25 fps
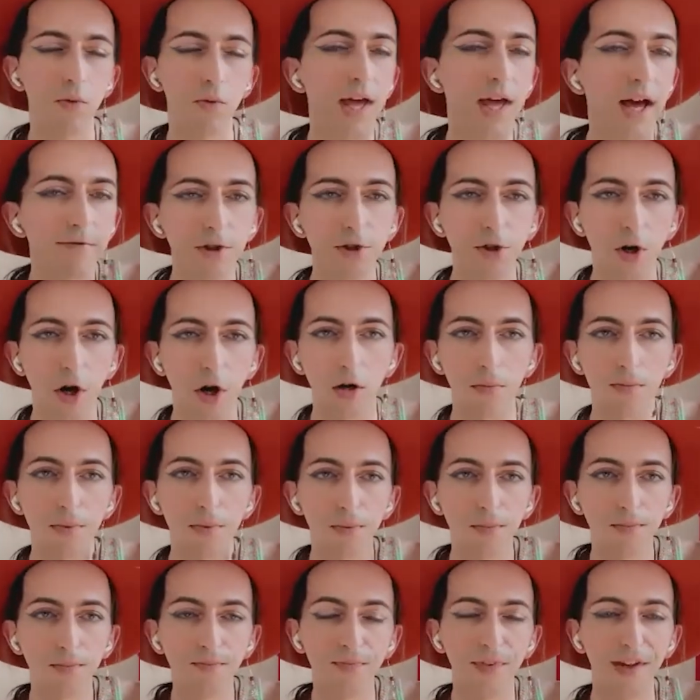We have a drop
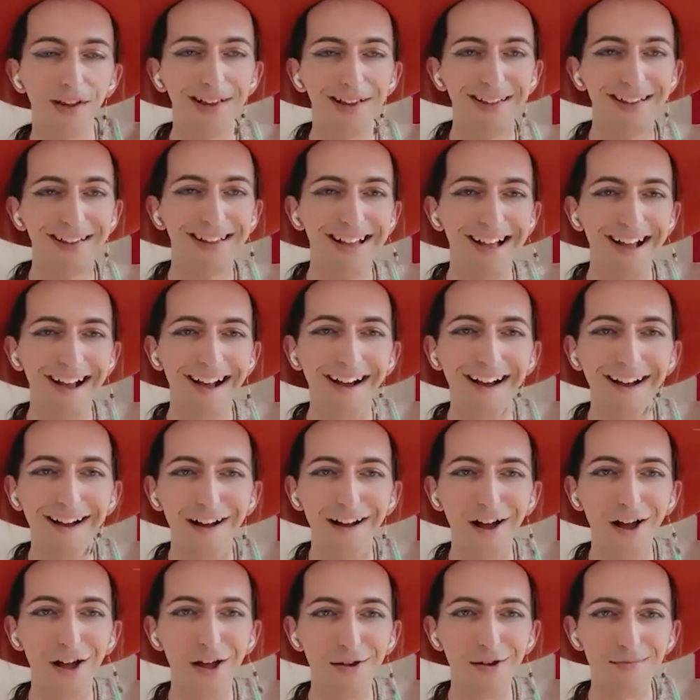
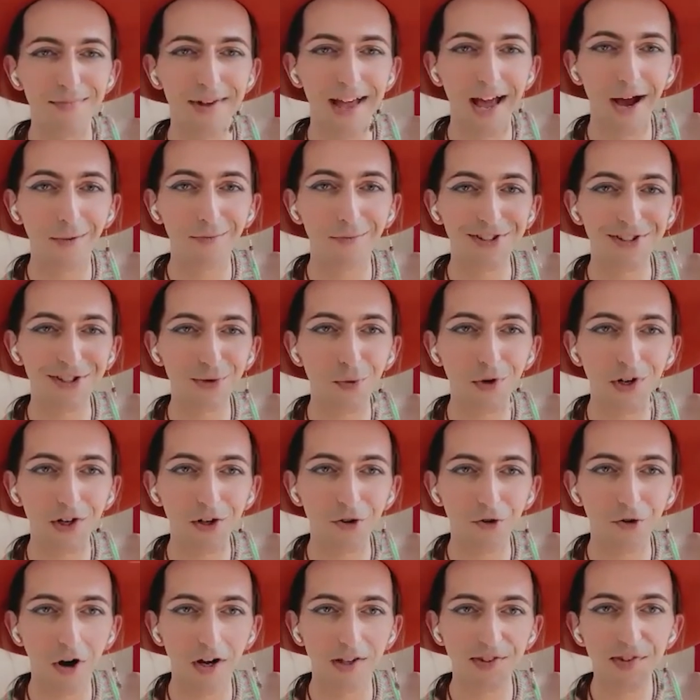and we just want
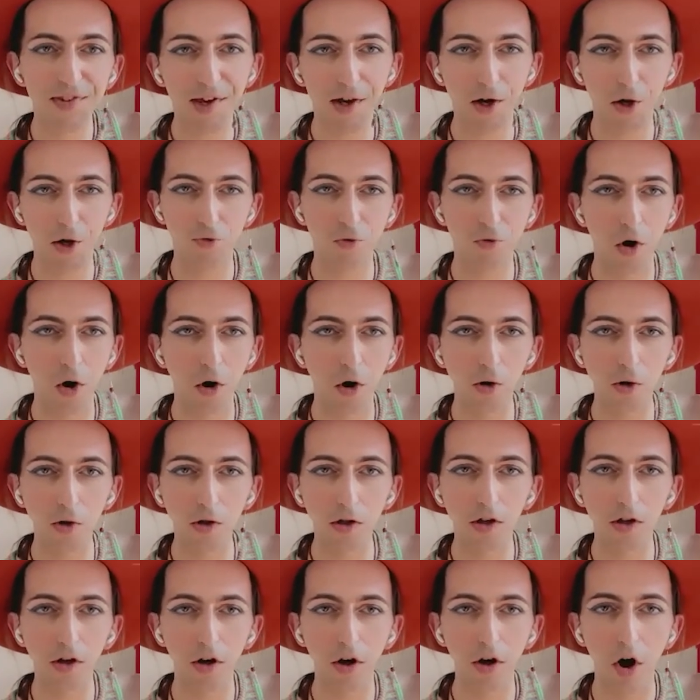to grant it a
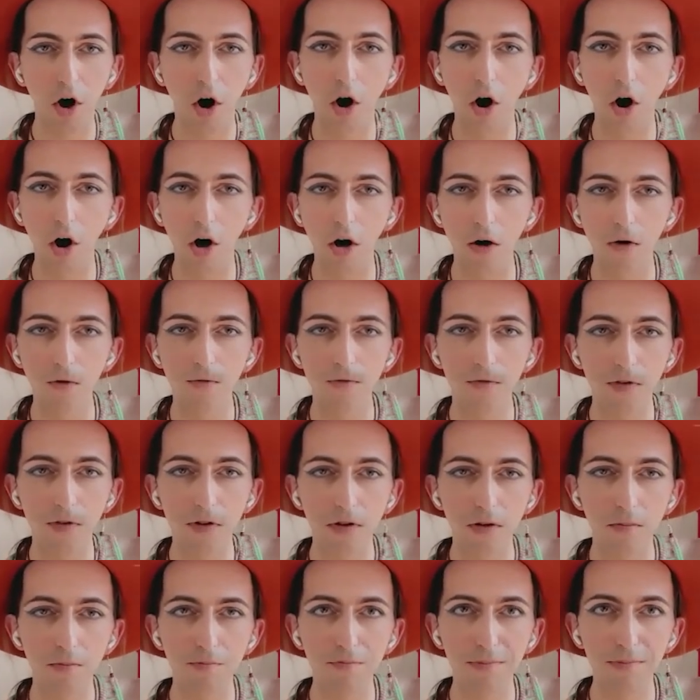role of
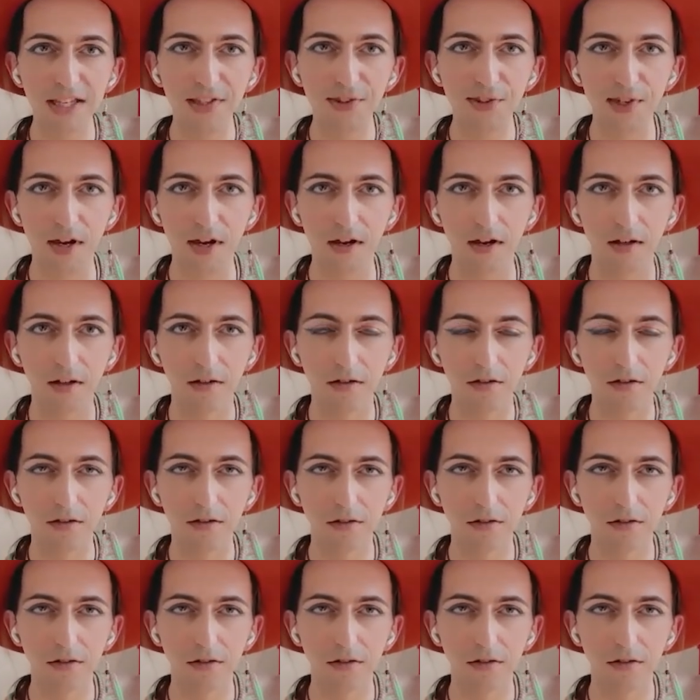minter.